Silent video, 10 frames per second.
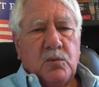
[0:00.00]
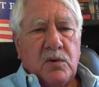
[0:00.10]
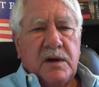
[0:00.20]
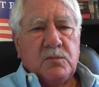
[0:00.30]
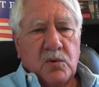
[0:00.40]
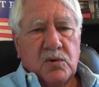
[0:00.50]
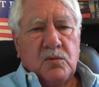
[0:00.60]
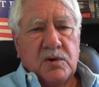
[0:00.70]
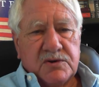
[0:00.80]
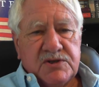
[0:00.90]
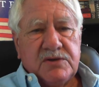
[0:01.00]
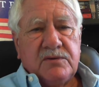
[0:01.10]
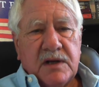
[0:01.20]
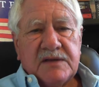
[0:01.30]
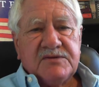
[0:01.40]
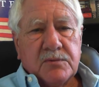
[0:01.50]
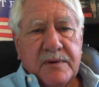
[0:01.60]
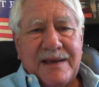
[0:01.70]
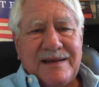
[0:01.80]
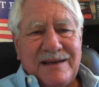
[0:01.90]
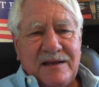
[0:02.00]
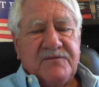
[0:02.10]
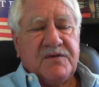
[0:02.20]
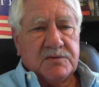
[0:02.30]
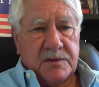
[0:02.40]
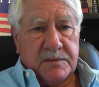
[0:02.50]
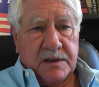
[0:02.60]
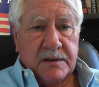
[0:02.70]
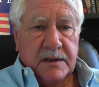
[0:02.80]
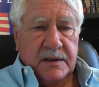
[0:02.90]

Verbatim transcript: won World War II, not the Red infantryman.